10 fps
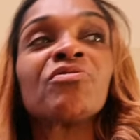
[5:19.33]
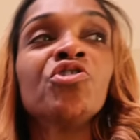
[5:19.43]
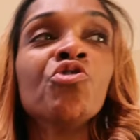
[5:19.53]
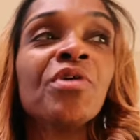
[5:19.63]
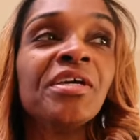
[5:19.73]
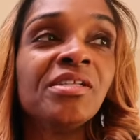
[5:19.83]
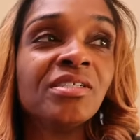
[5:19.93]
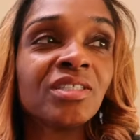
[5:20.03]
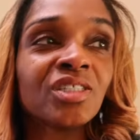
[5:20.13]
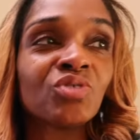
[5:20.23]
have you eaten
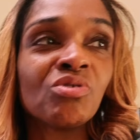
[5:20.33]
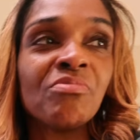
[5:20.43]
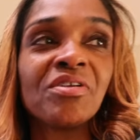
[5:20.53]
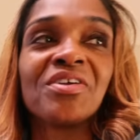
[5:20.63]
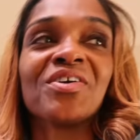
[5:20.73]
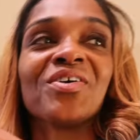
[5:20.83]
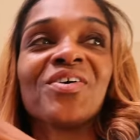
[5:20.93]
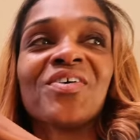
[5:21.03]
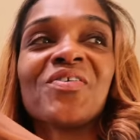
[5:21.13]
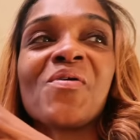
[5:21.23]
it since we've been
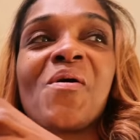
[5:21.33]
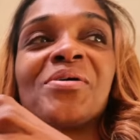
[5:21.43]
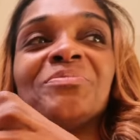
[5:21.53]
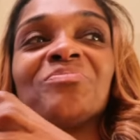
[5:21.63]
here?